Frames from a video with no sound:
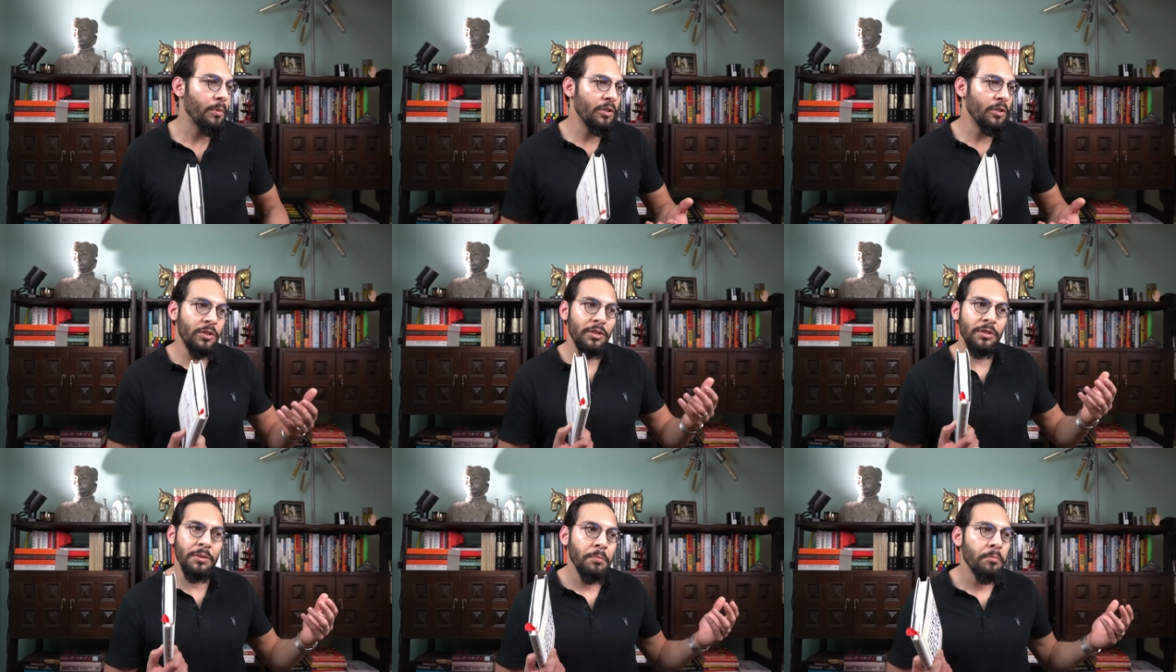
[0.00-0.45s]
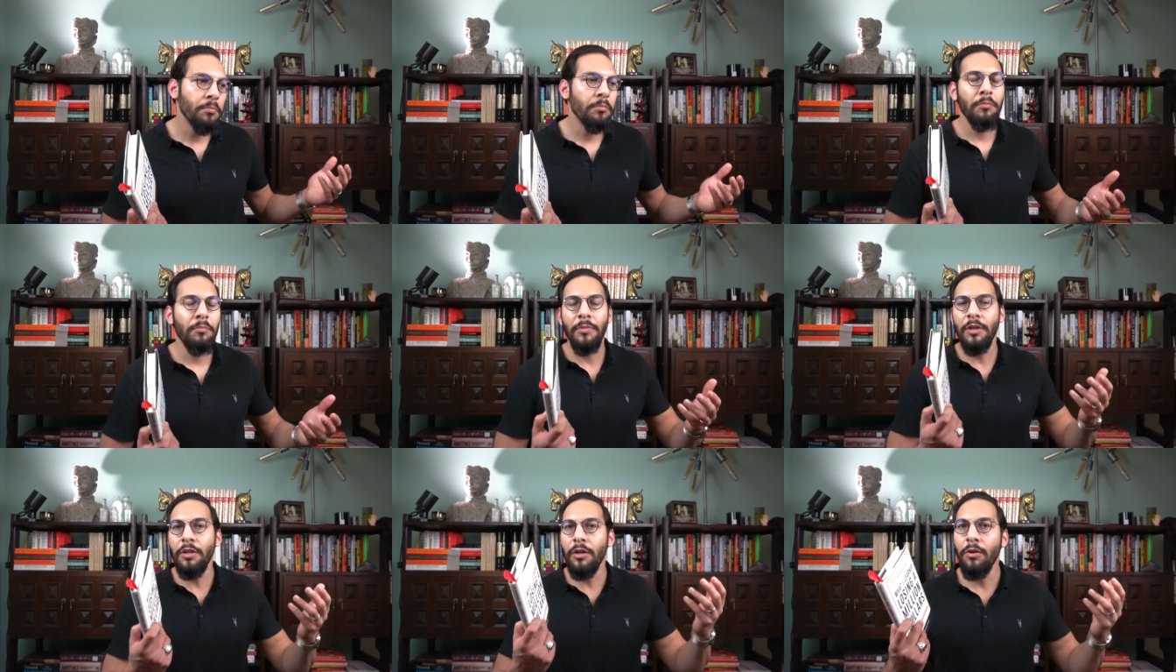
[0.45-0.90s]
He just,
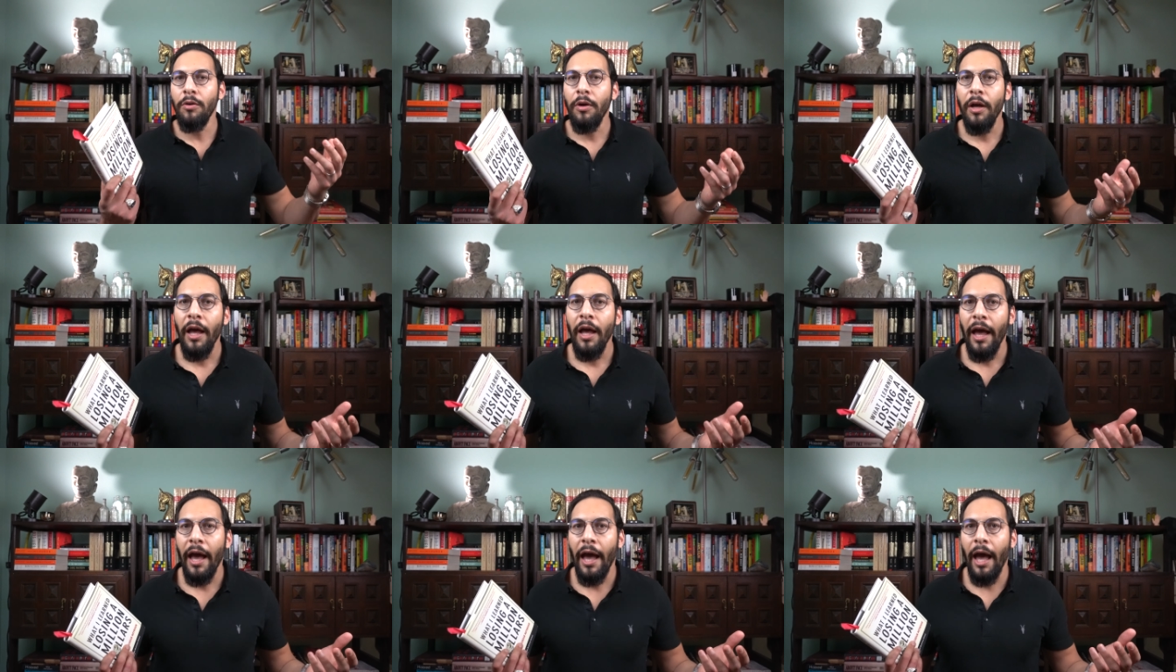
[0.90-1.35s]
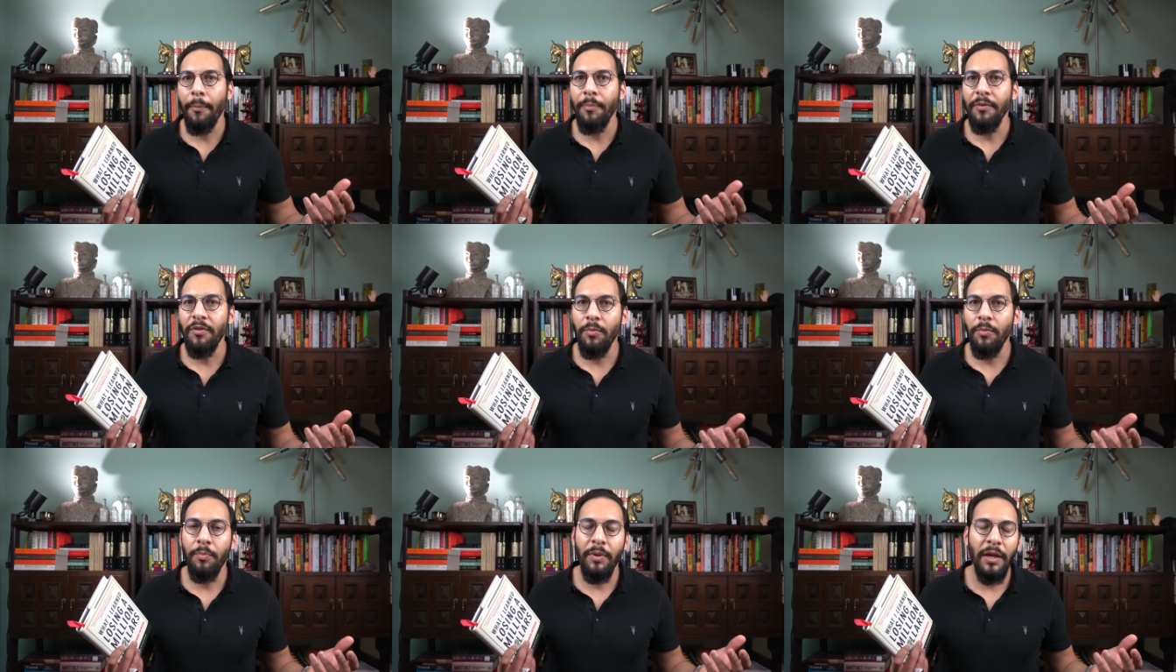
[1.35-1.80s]
you know,
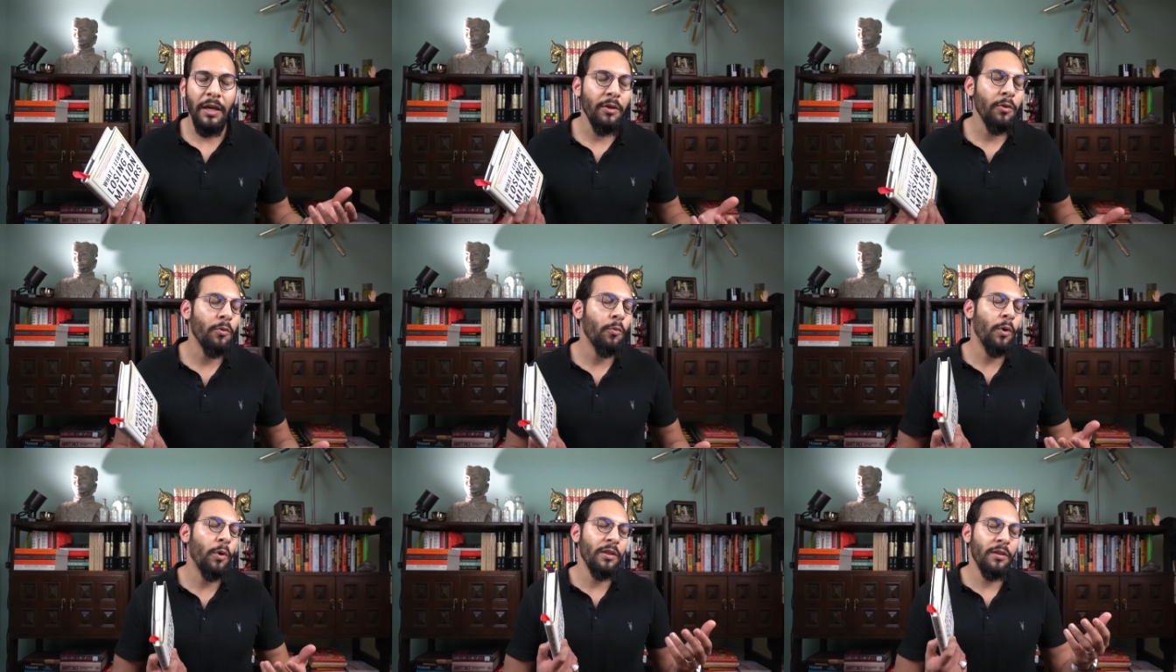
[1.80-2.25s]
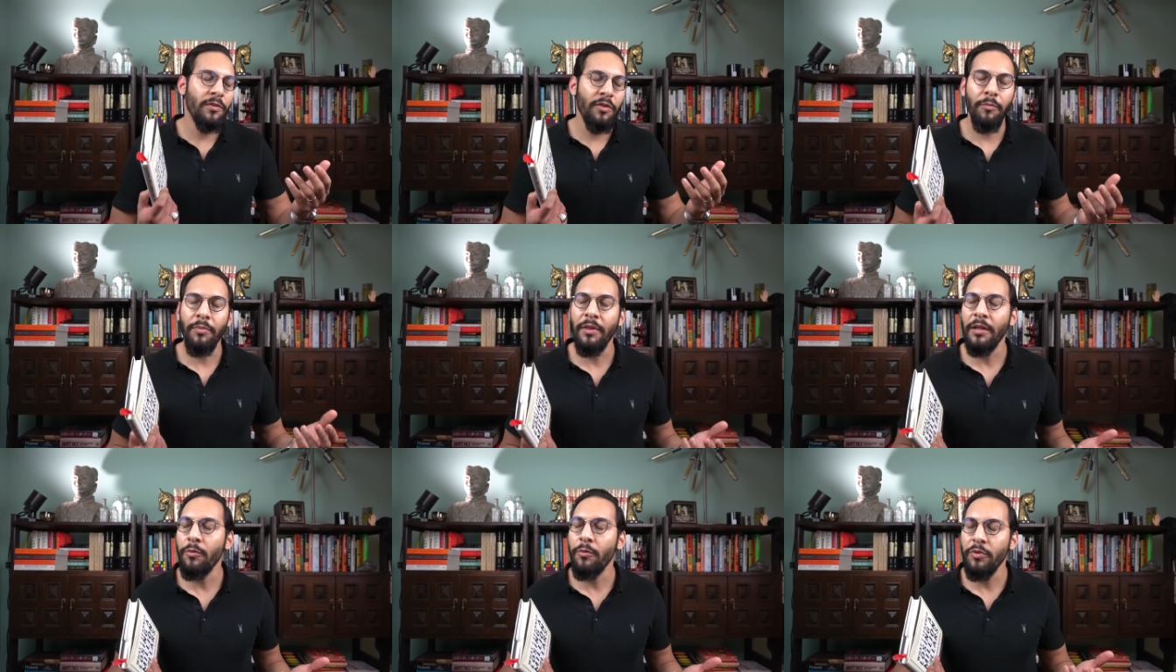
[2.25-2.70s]
happened to pick when
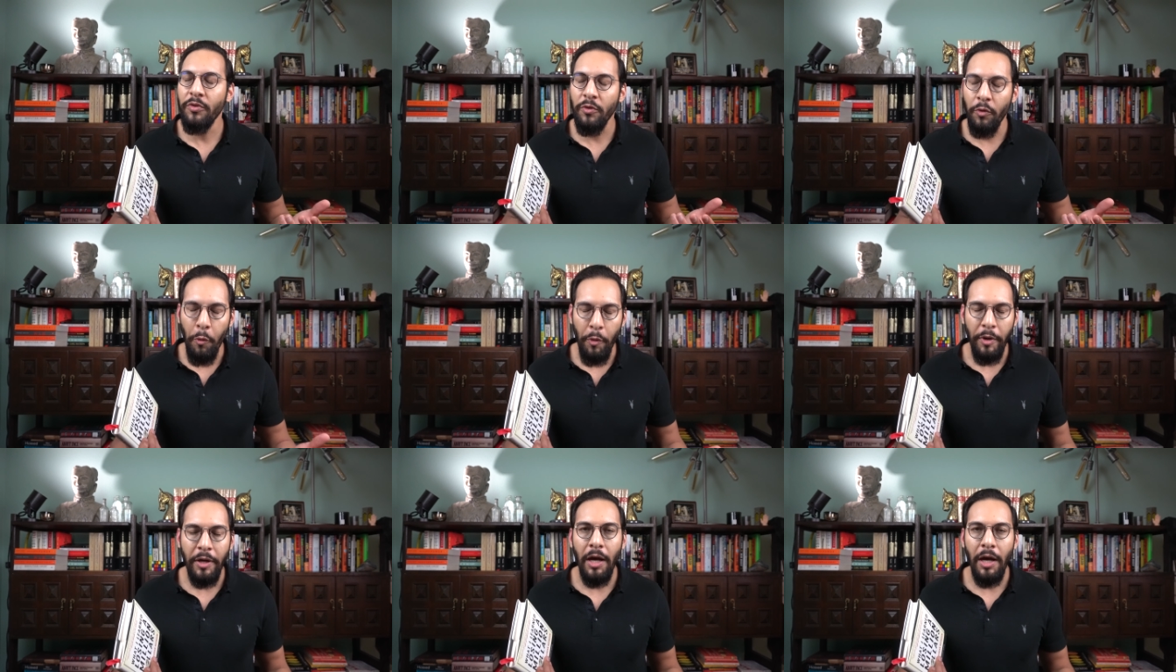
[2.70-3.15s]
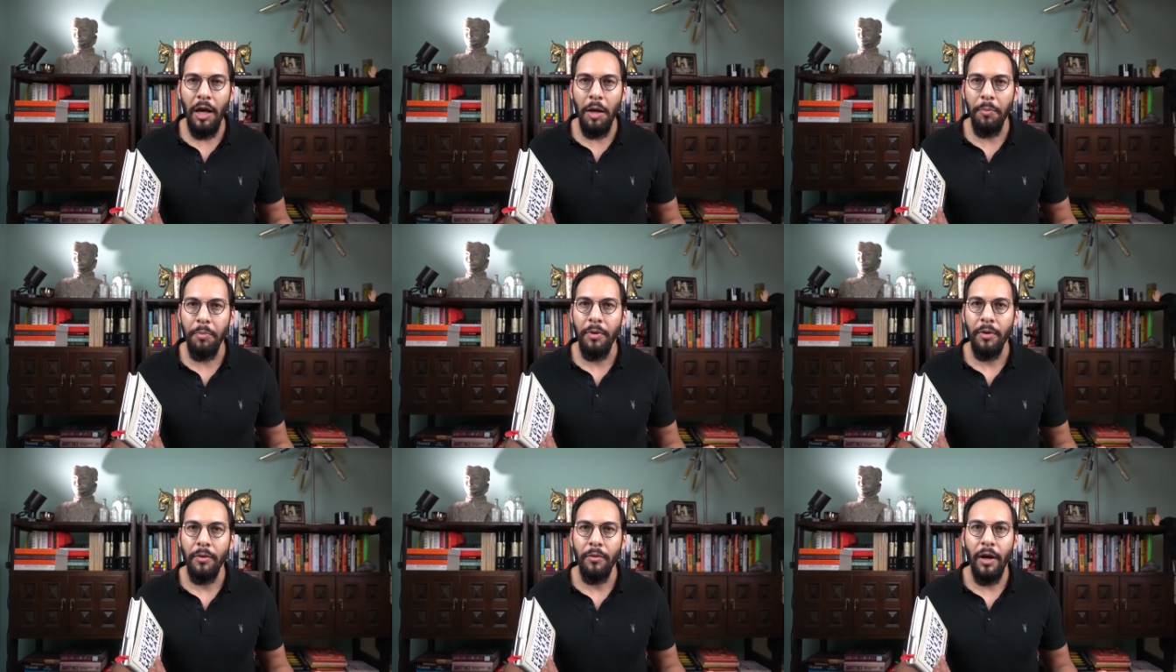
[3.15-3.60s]
something was going
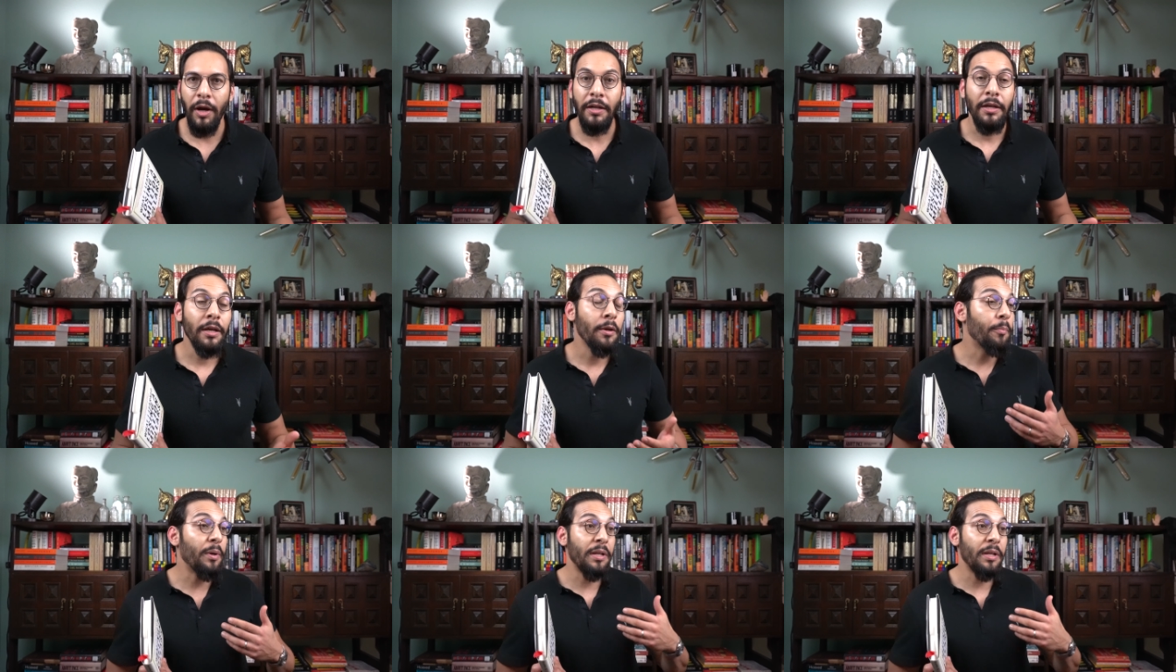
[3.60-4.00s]
up, right?